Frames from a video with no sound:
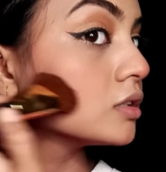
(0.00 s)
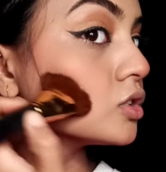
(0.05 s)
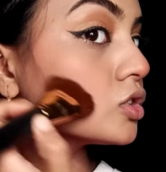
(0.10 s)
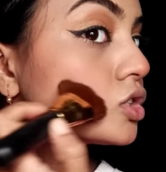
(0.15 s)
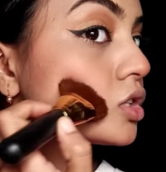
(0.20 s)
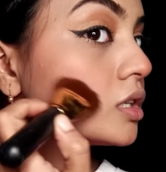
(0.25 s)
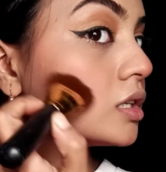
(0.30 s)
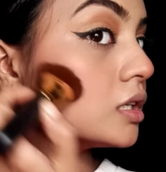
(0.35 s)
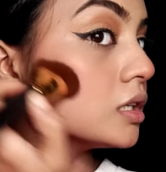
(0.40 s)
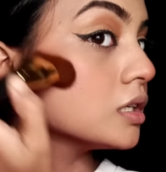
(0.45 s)

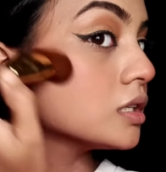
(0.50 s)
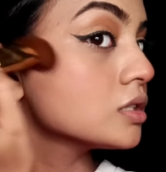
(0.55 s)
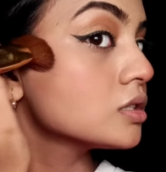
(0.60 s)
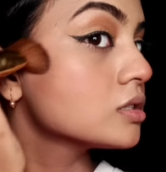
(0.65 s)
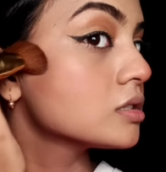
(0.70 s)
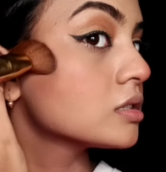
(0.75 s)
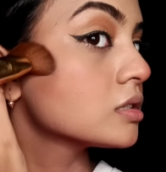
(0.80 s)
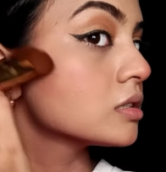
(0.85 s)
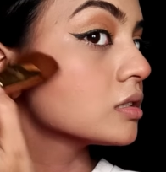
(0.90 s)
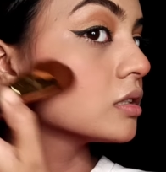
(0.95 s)

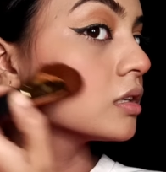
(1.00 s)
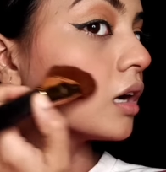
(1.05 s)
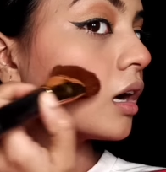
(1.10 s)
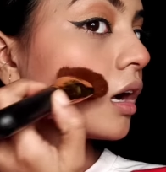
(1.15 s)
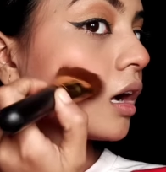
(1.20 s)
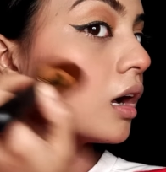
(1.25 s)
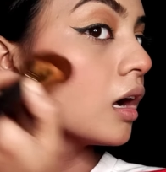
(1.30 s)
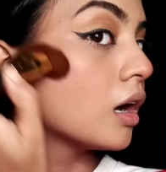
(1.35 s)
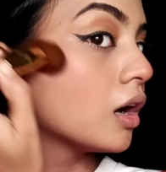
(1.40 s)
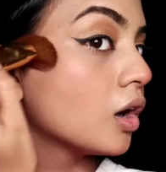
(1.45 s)
Just
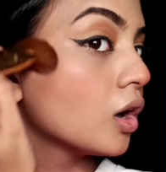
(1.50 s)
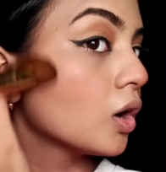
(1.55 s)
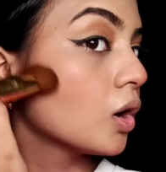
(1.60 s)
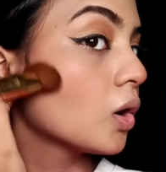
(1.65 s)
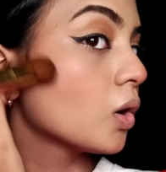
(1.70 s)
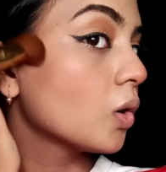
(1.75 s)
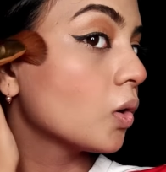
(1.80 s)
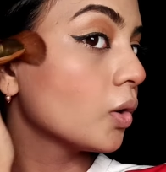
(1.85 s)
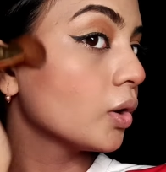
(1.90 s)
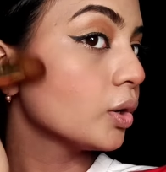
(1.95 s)

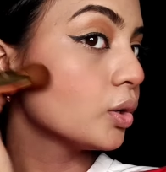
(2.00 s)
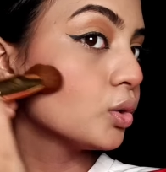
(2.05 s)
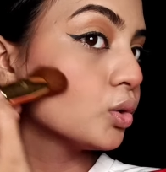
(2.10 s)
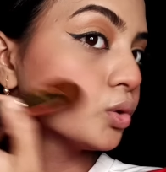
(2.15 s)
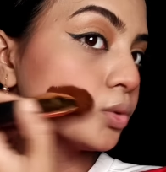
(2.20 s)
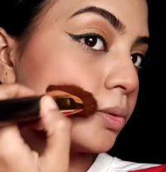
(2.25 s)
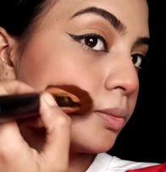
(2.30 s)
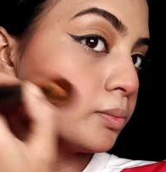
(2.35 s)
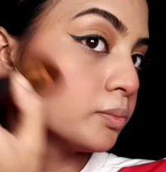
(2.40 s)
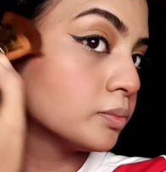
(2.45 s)
going
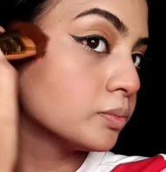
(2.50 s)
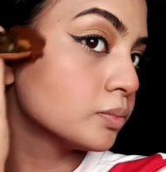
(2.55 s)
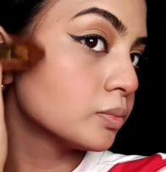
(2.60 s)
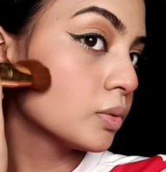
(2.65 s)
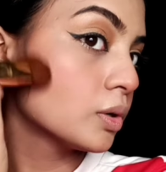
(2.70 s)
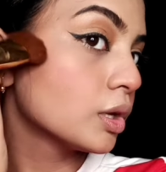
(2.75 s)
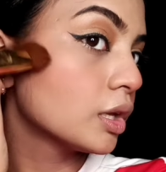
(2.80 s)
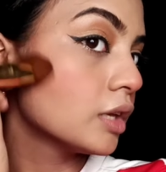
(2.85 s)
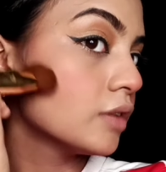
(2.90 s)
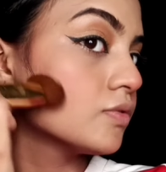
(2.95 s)
to
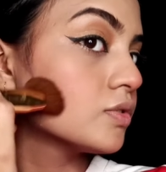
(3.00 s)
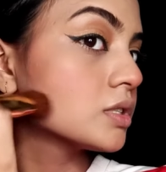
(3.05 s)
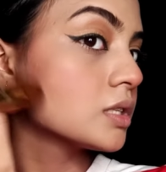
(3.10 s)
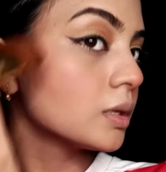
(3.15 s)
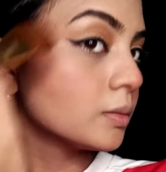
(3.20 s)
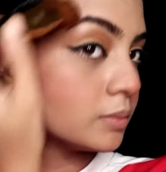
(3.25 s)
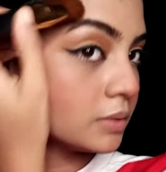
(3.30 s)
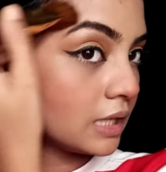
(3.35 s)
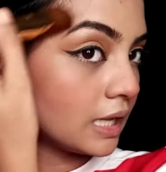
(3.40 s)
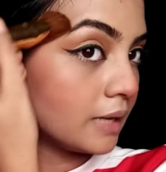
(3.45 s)
give
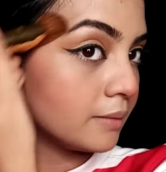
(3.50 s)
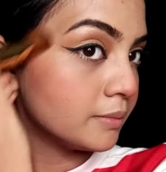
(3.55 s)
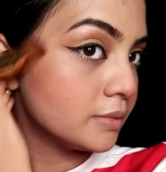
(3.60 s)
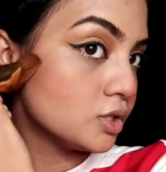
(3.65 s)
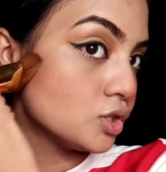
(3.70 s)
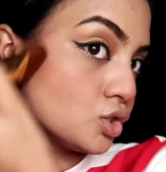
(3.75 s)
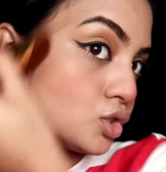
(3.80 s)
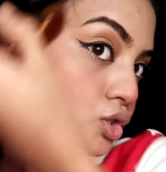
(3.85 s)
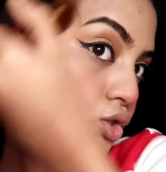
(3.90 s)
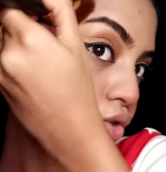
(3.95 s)
some
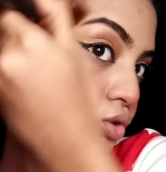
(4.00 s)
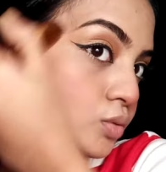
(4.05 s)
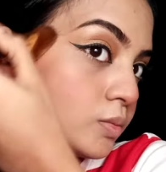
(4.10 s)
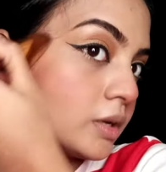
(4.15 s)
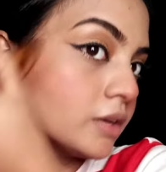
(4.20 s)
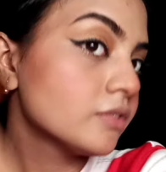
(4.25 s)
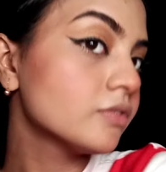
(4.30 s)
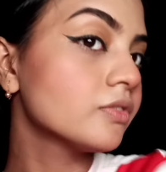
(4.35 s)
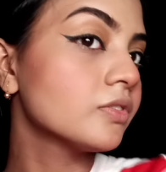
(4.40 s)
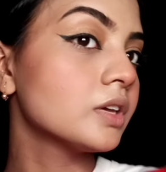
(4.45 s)
dimension to
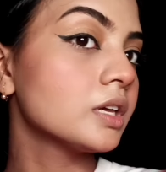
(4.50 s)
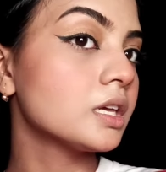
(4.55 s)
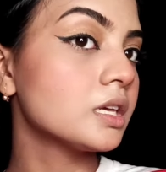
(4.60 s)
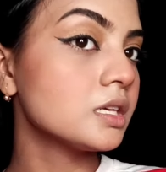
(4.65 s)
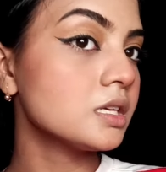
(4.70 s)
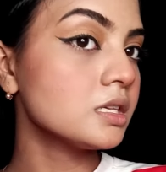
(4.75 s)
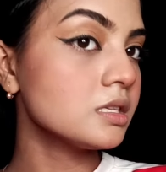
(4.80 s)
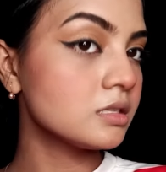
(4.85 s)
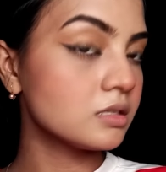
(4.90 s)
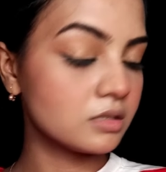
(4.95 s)
my
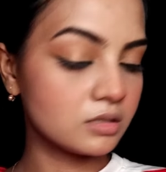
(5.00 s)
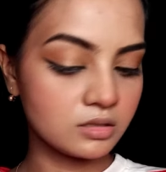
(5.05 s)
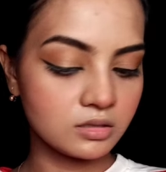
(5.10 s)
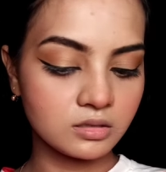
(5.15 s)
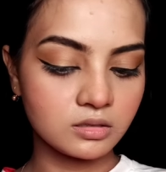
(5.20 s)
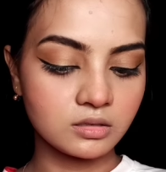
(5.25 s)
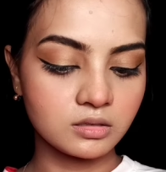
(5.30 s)
face.